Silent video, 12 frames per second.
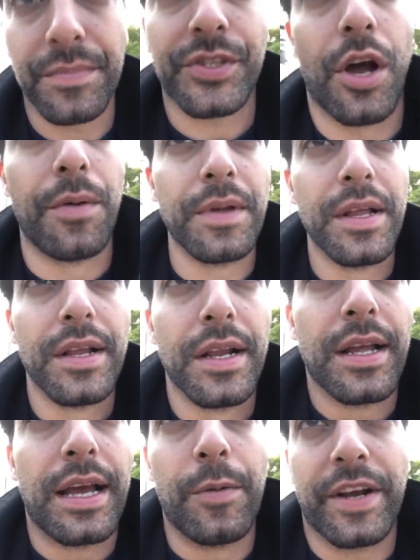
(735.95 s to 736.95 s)
So
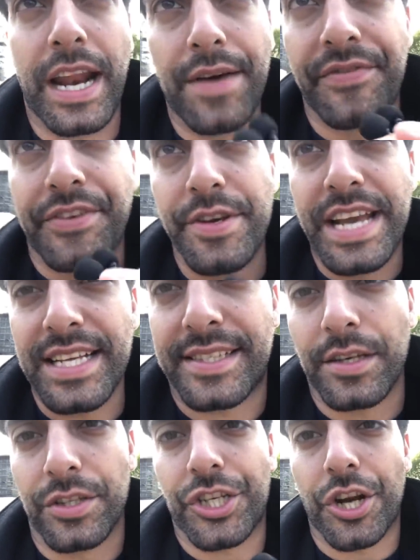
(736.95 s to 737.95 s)
we're gonna have a few guests
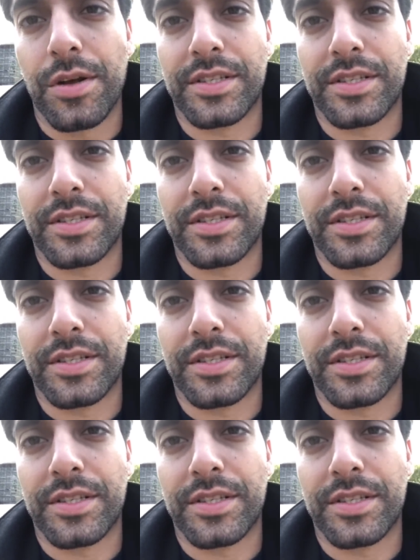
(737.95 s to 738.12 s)
on the show.